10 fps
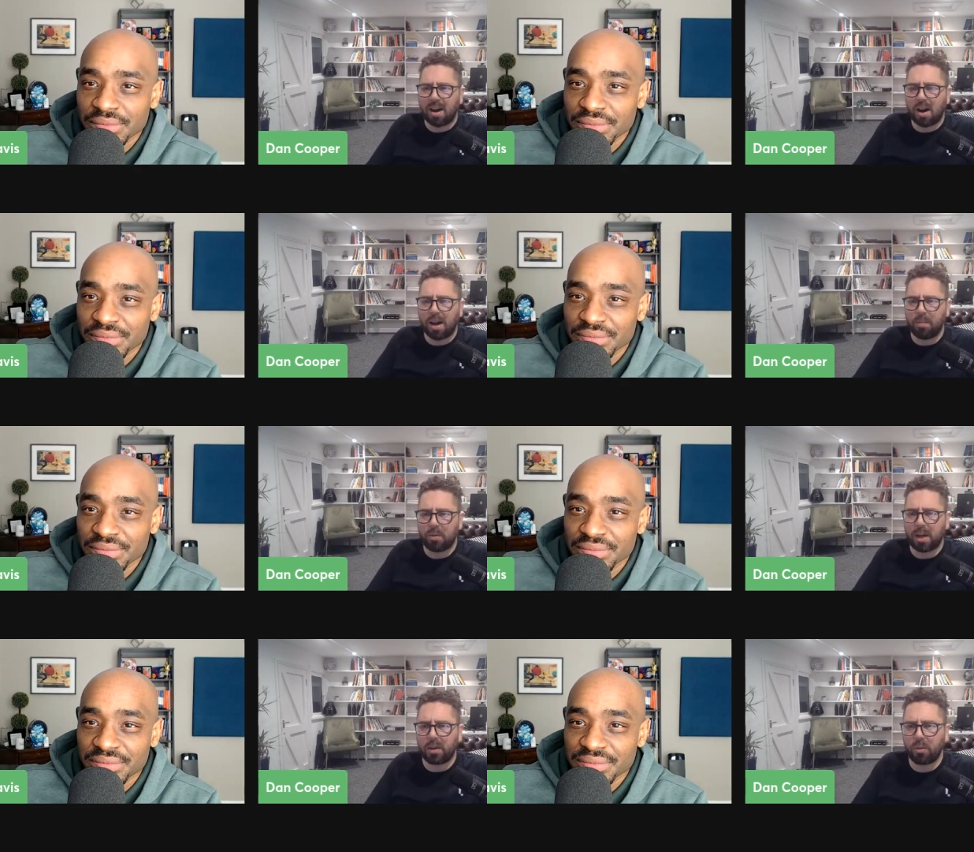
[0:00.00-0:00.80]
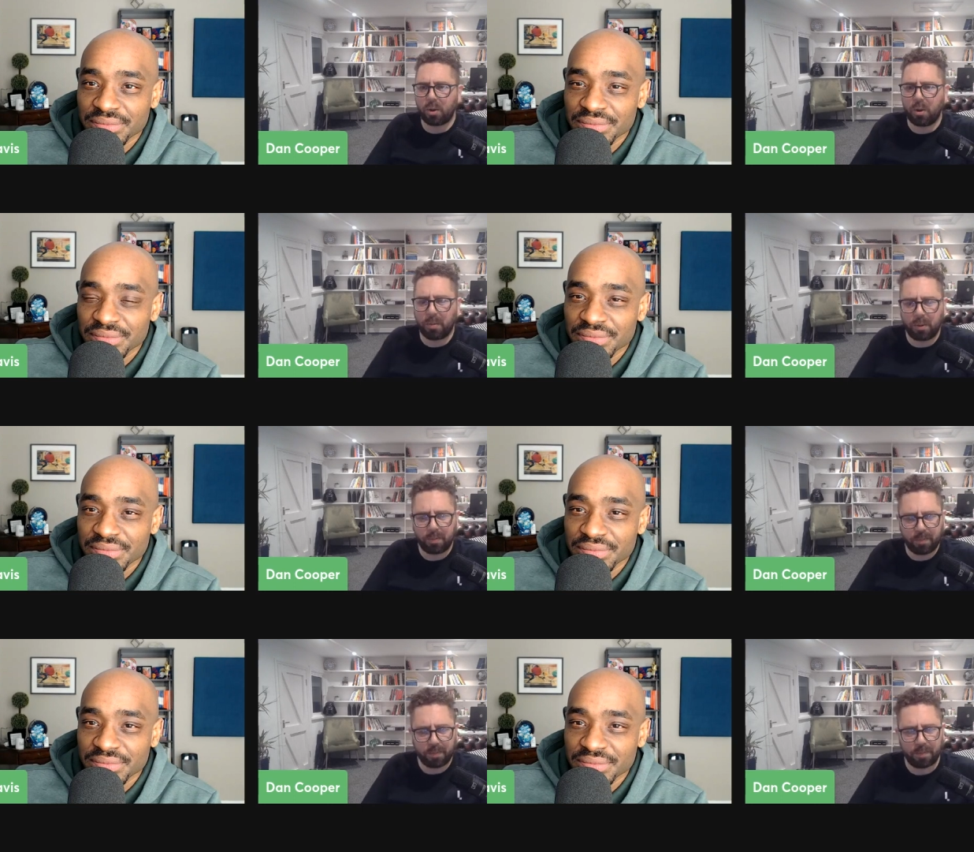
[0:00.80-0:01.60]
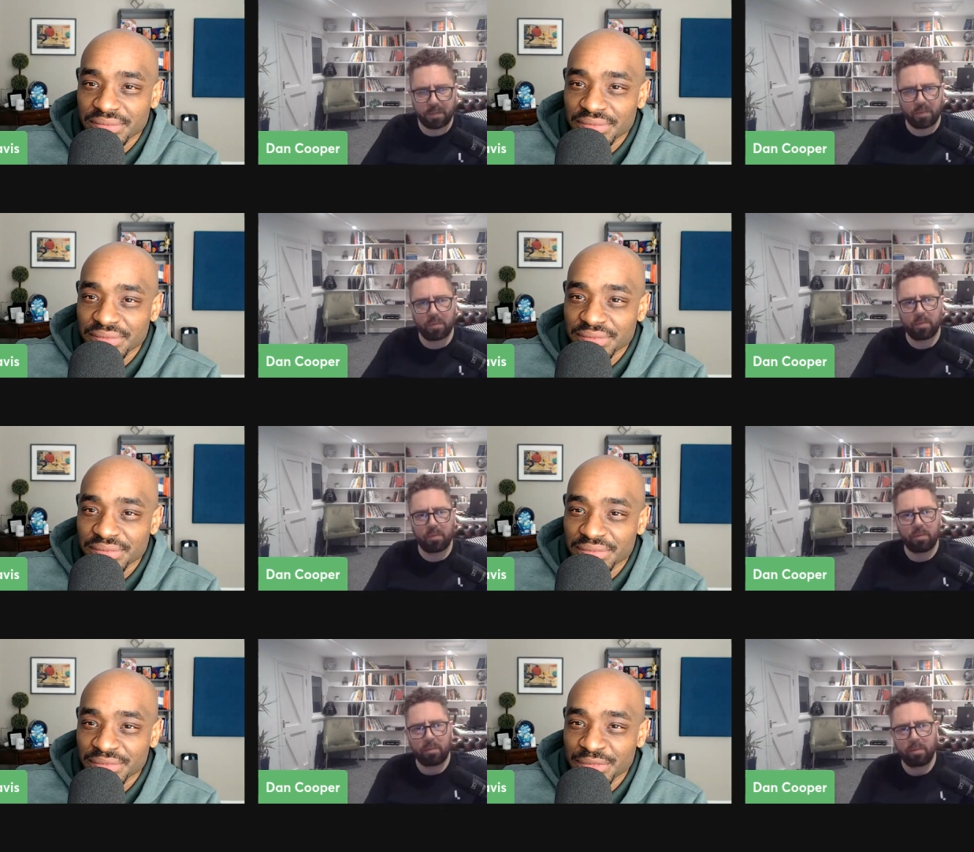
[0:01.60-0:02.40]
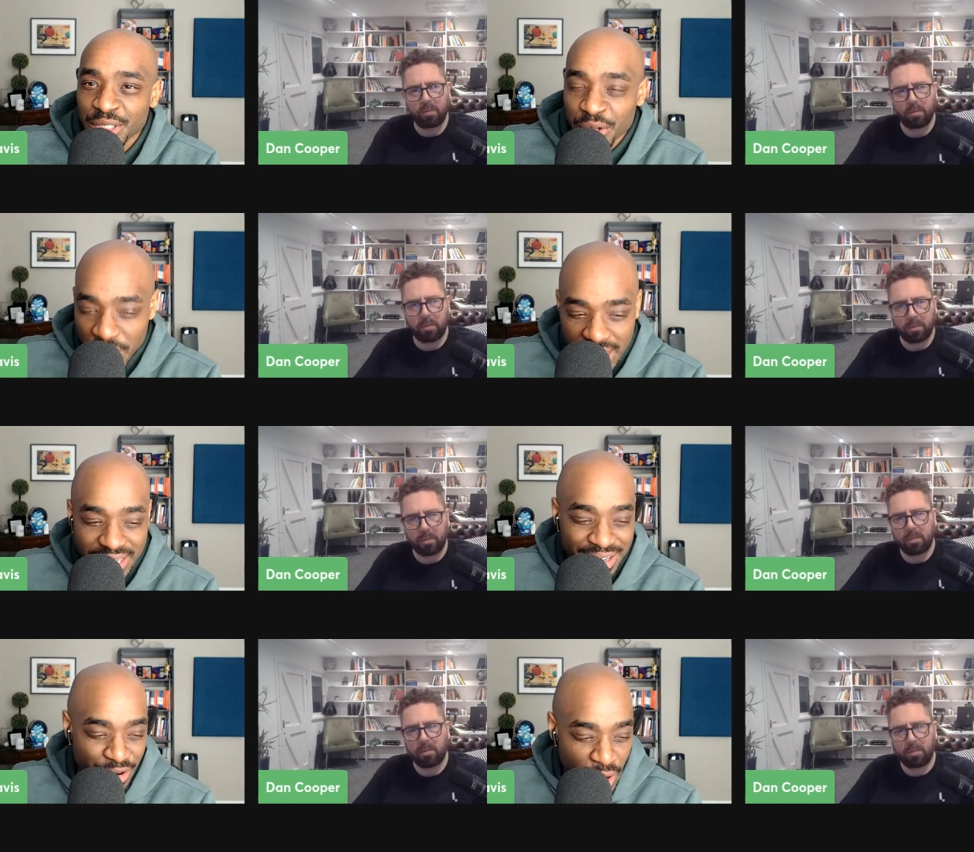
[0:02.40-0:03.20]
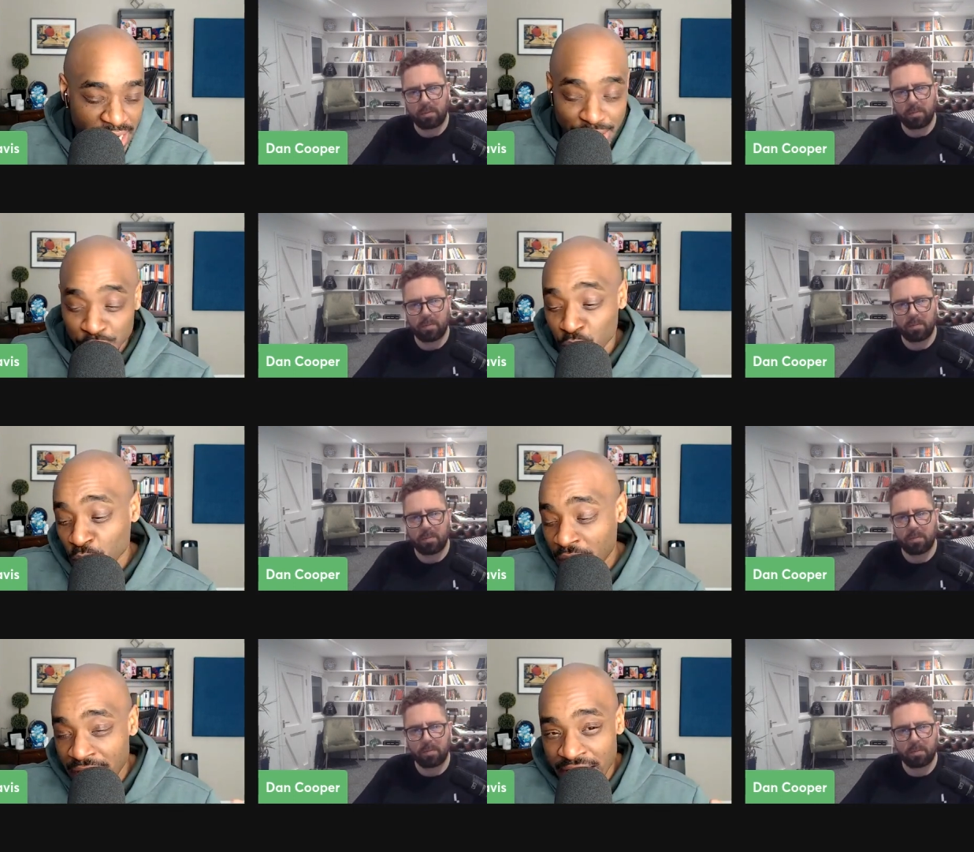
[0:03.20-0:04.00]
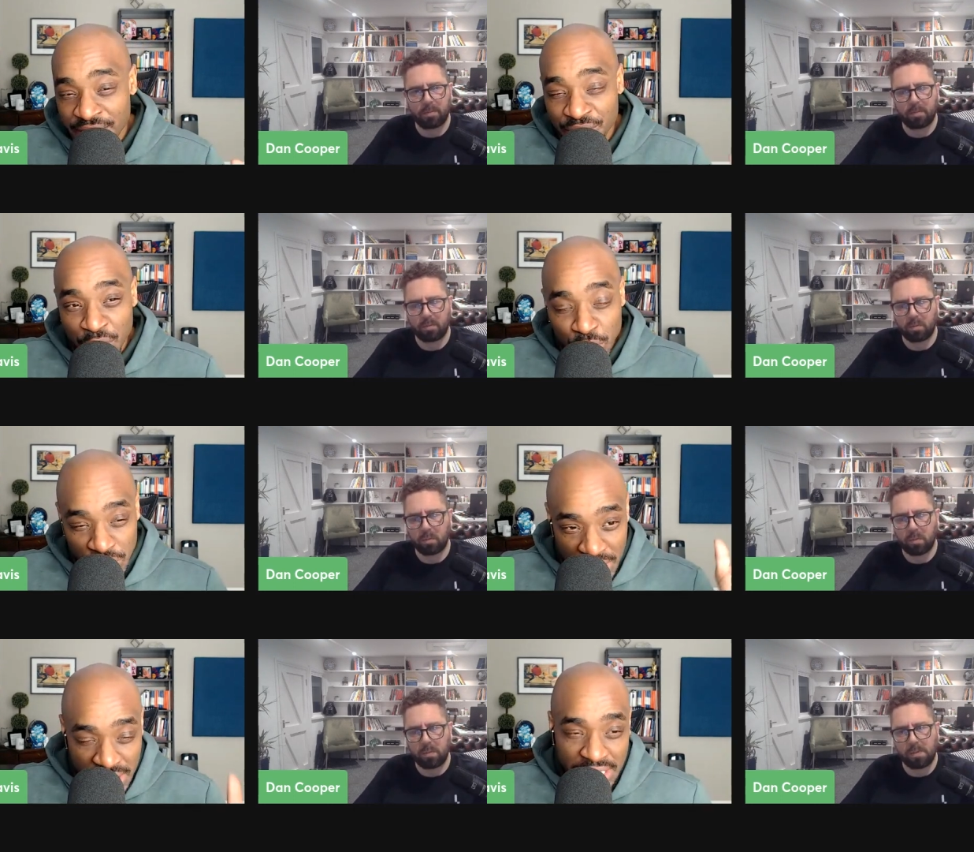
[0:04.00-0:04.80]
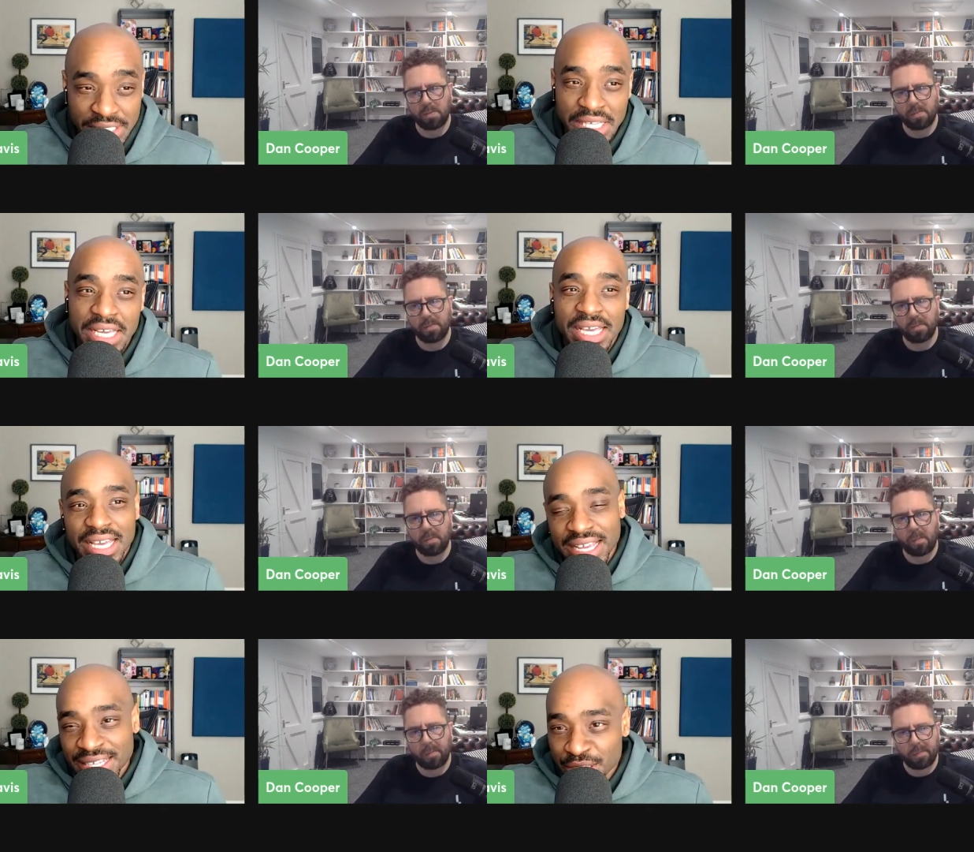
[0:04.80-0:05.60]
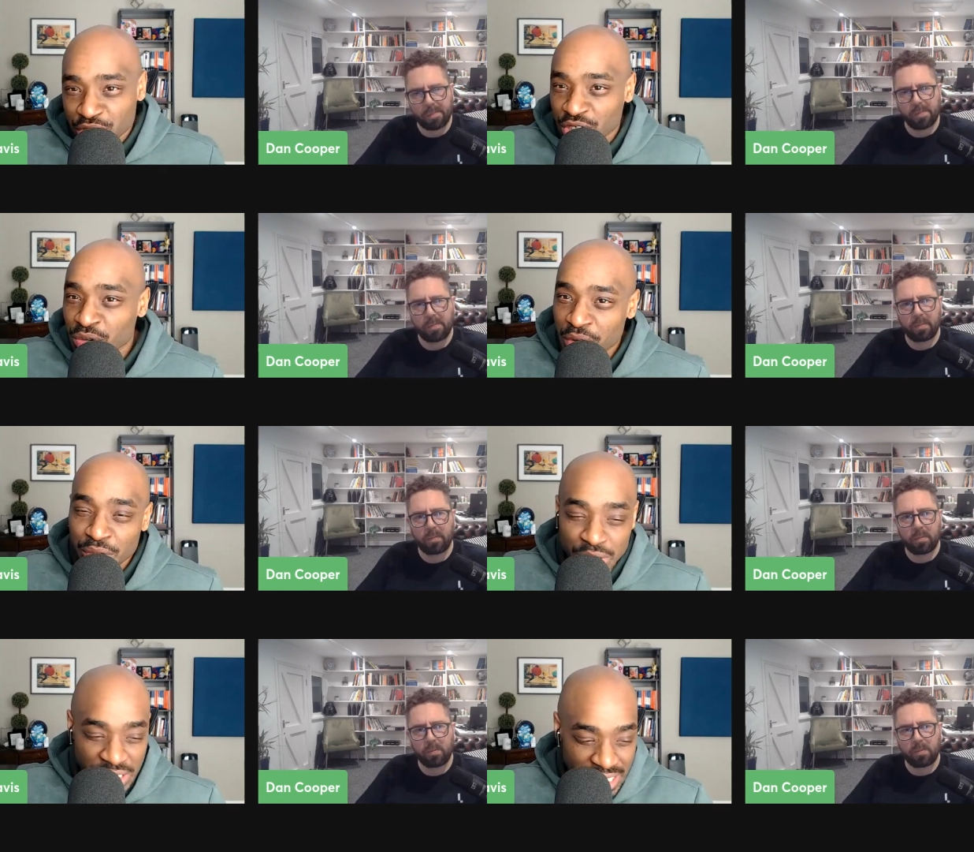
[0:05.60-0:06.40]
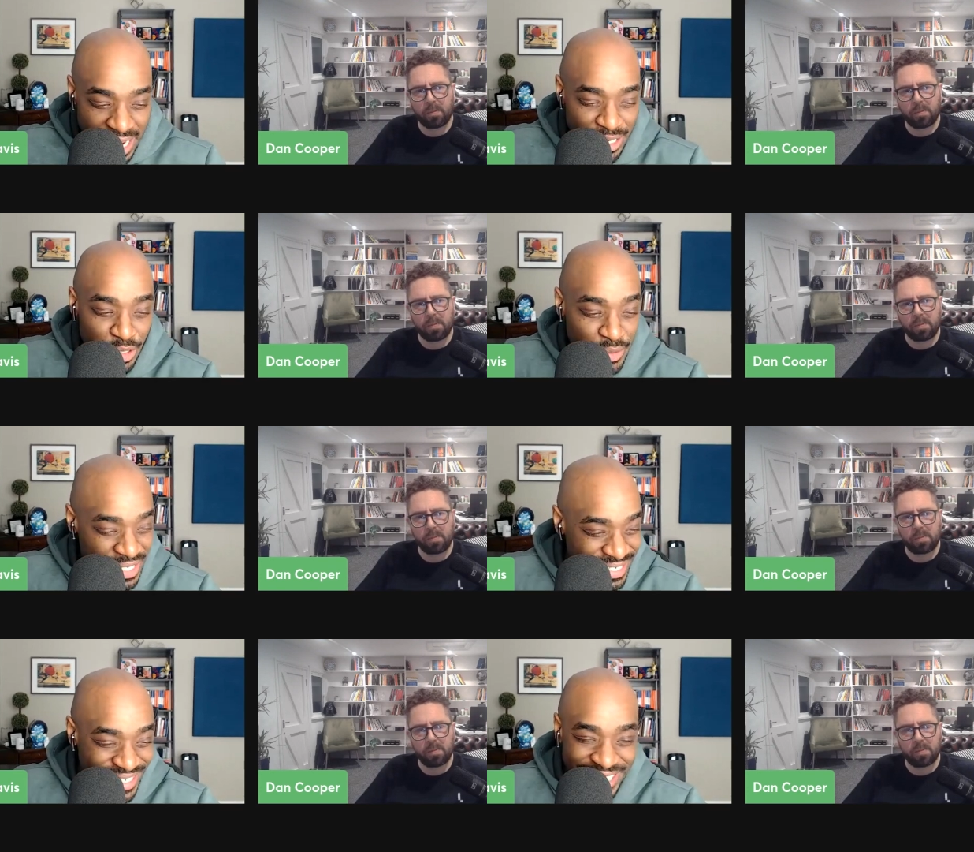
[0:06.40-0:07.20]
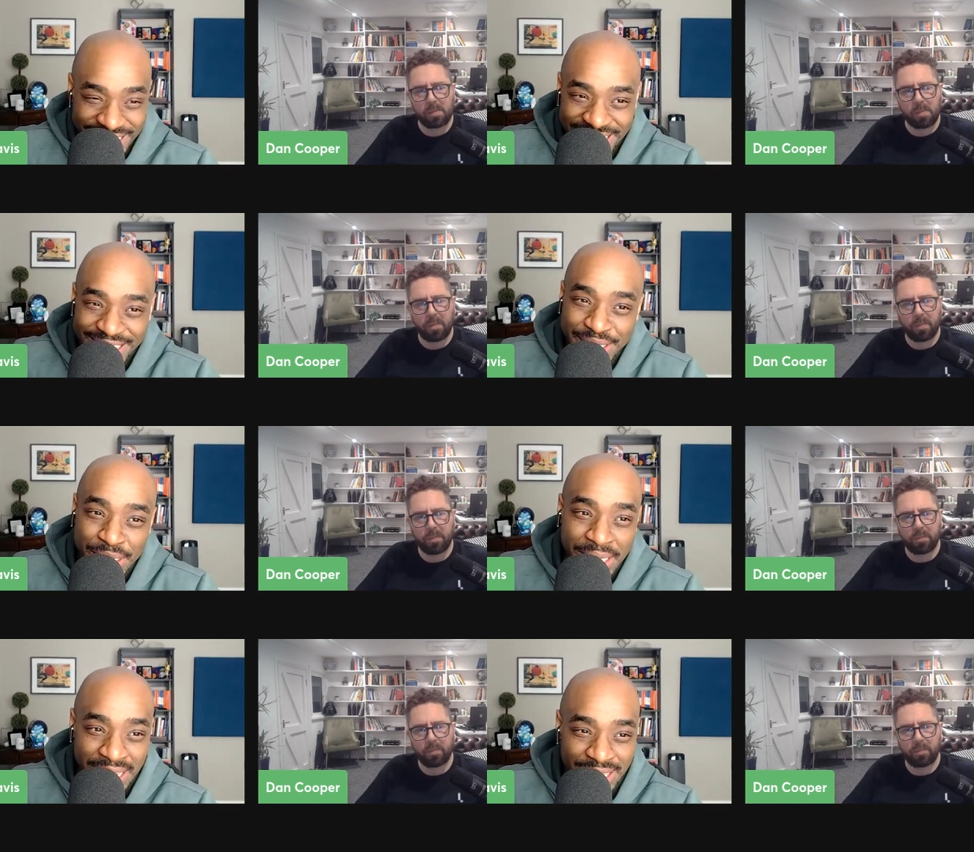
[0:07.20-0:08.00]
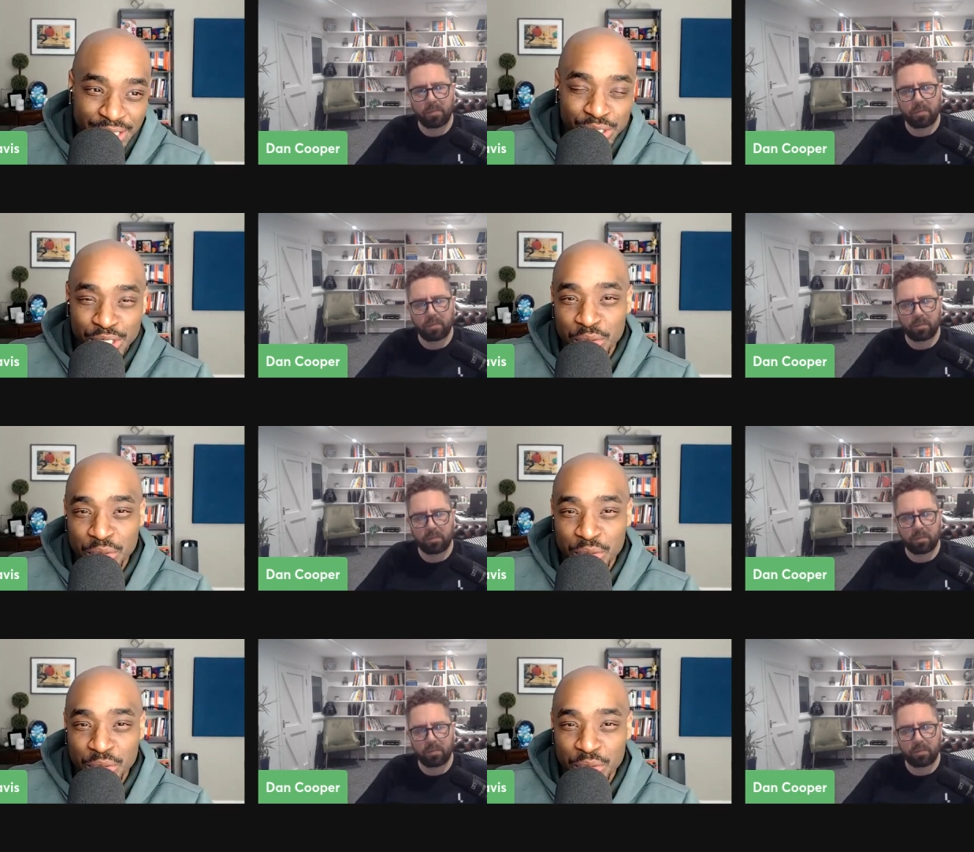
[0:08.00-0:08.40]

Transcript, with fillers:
Speaker 1: I'm Daniel Cooper.
Speaker 2: Great, great. So we'll have those links in the show notes. Daniel, again, thank you so